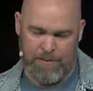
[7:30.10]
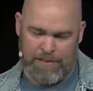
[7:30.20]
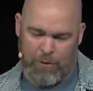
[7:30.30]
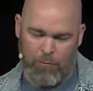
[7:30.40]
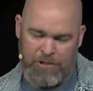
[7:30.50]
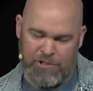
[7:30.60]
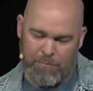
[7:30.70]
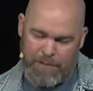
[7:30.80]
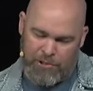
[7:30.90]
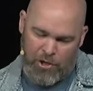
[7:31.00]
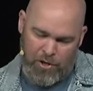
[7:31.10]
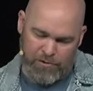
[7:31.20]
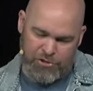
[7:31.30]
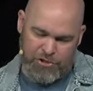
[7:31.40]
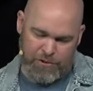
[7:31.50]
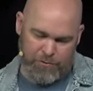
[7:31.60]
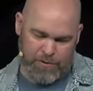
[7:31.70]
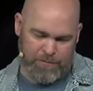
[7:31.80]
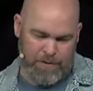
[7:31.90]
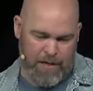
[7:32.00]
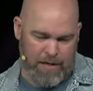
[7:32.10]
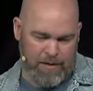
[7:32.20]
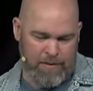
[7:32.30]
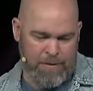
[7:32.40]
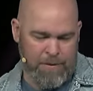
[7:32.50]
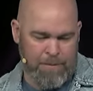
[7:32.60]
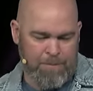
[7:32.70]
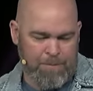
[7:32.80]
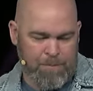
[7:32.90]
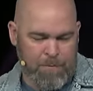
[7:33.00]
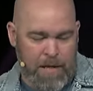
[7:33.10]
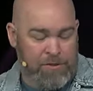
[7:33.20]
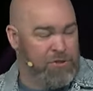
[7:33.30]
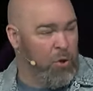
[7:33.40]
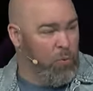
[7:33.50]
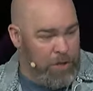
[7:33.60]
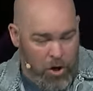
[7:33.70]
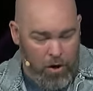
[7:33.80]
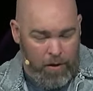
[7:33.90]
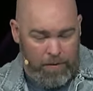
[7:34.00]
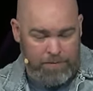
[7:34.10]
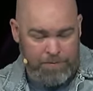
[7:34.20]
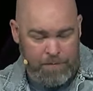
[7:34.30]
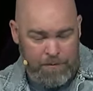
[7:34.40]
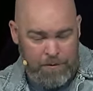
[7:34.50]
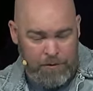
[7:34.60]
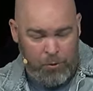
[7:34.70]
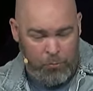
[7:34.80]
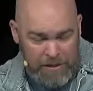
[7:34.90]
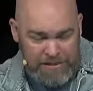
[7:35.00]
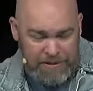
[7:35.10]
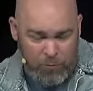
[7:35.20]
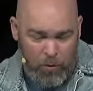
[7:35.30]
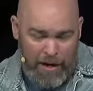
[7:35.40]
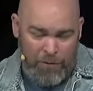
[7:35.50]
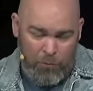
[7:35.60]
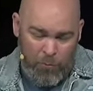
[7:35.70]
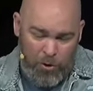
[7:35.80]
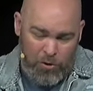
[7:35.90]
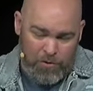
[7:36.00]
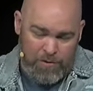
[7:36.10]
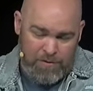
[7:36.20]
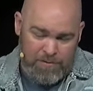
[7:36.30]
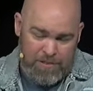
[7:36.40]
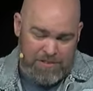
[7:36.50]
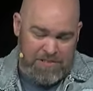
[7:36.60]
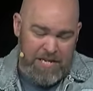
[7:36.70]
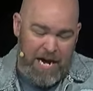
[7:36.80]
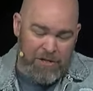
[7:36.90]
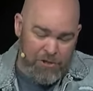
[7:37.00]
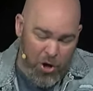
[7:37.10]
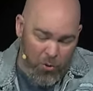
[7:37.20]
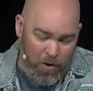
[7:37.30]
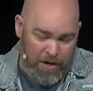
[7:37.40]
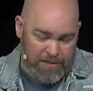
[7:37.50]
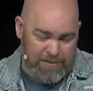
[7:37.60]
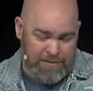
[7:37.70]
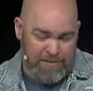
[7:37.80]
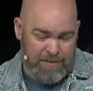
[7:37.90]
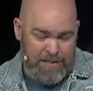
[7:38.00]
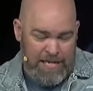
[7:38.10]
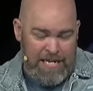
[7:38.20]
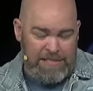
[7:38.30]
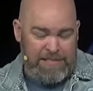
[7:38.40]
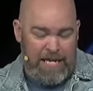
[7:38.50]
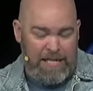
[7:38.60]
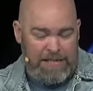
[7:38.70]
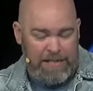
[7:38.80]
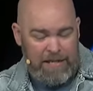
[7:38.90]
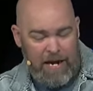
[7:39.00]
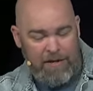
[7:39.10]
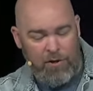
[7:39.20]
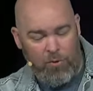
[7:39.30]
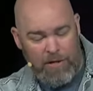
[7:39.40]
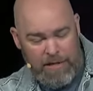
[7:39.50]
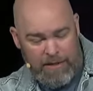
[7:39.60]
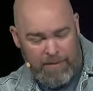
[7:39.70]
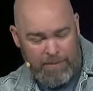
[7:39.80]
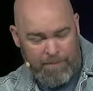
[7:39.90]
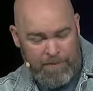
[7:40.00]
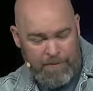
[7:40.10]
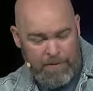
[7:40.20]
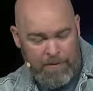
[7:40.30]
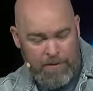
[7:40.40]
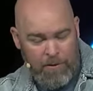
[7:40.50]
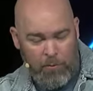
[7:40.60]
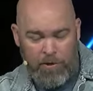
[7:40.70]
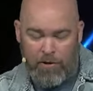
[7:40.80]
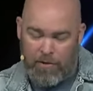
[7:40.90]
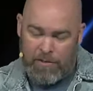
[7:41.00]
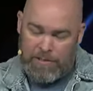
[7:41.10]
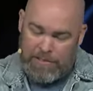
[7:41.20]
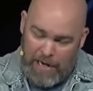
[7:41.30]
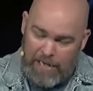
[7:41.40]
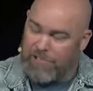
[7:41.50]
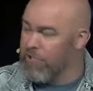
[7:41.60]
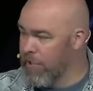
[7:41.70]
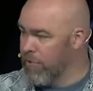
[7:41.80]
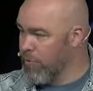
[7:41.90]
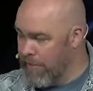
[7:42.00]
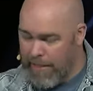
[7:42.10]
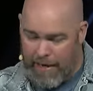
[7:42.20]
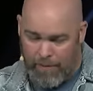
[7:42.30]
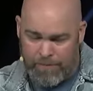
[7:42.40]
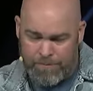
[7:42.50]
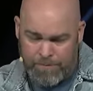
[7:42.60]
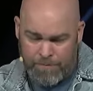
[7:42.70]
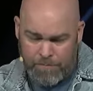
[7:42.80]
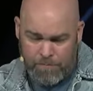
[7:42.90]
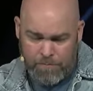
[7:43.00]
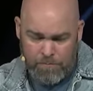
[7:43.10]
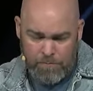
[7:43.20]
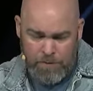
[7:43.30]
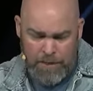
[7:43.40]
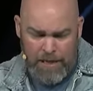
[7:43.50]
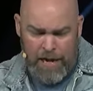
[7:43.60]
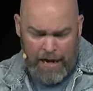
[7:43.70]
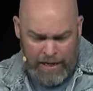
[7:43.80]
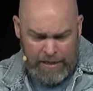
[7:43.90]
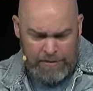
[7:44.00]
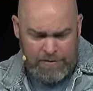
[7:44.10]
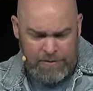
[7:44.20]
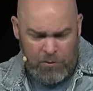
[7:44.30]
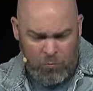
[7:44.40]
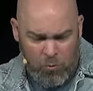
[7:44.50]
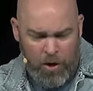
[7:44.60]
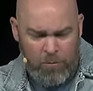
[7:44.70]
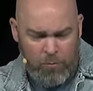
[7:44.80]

that we should be called children of God. And so we are. The reason why the world does not know us is that it did not know Him. We are God's children now, and what